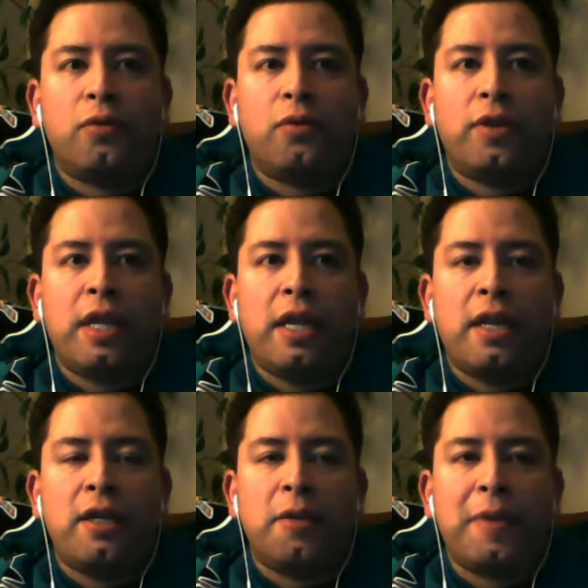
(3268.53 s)
They
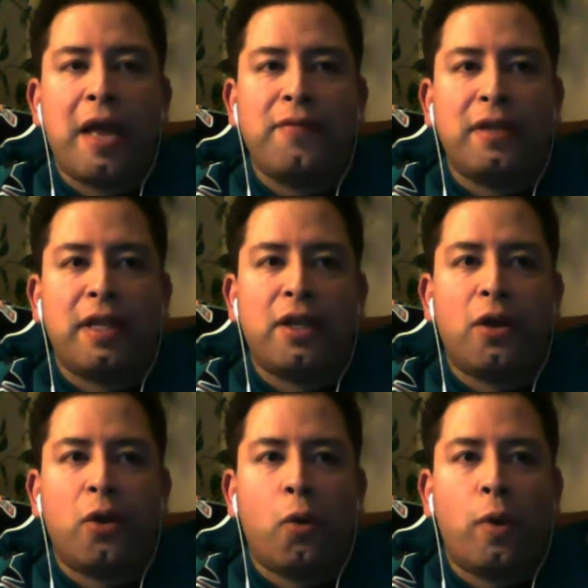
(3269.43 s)
ended up having like
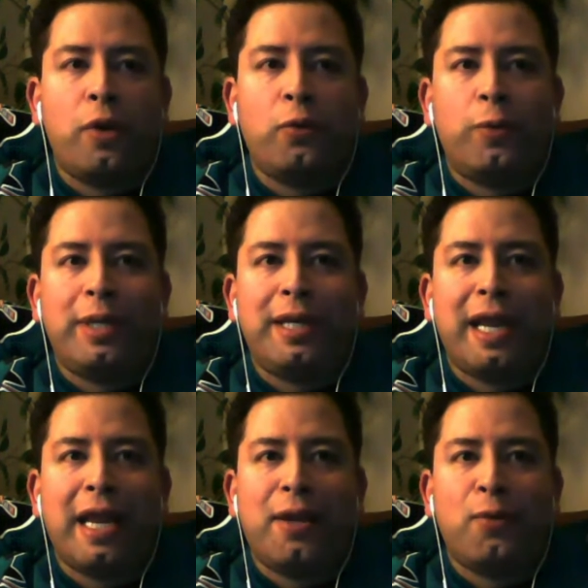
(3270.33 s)
1 win
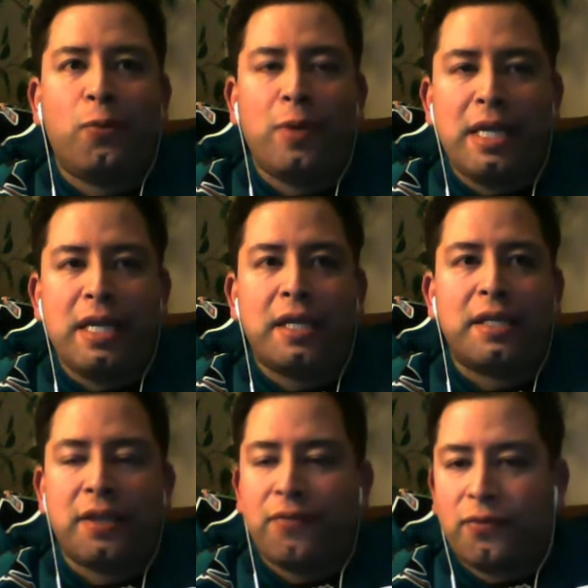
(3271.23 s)
a week,
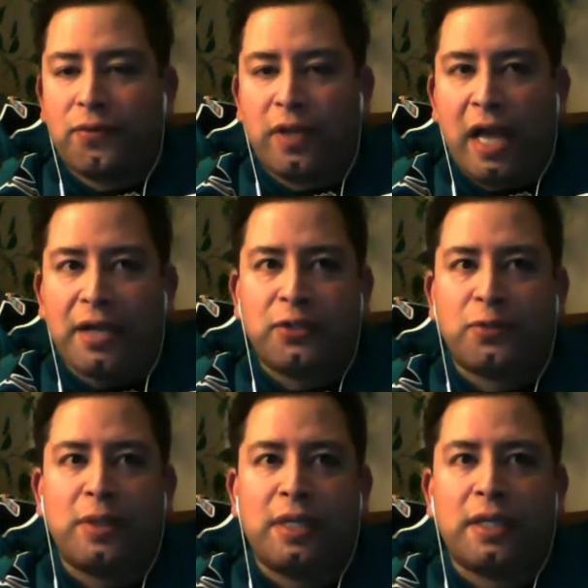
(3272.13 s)
except for last
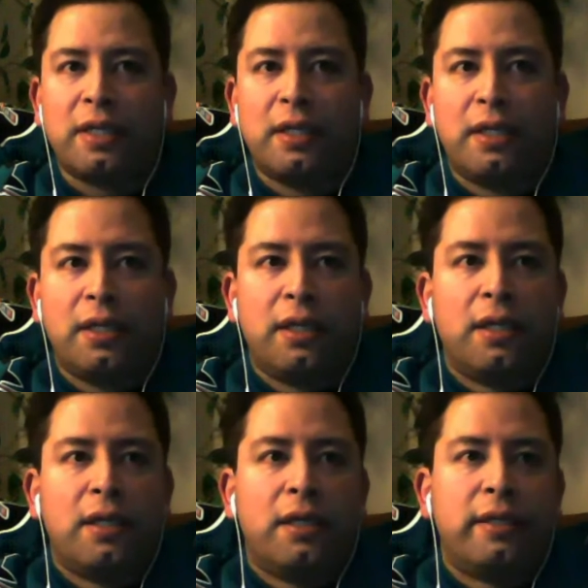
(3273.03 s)
week.
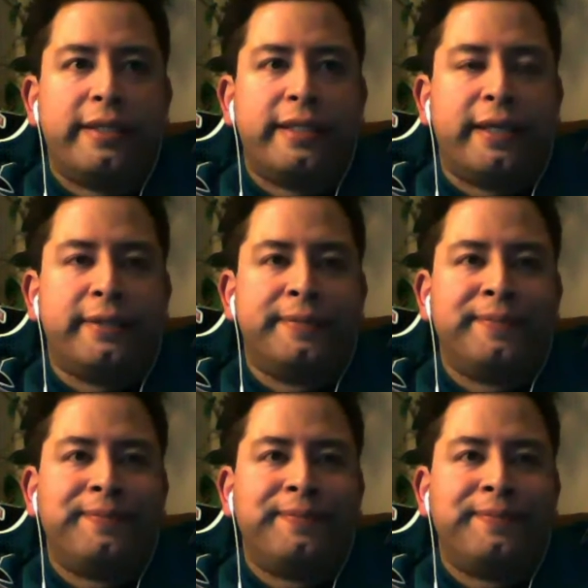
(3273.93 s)
So.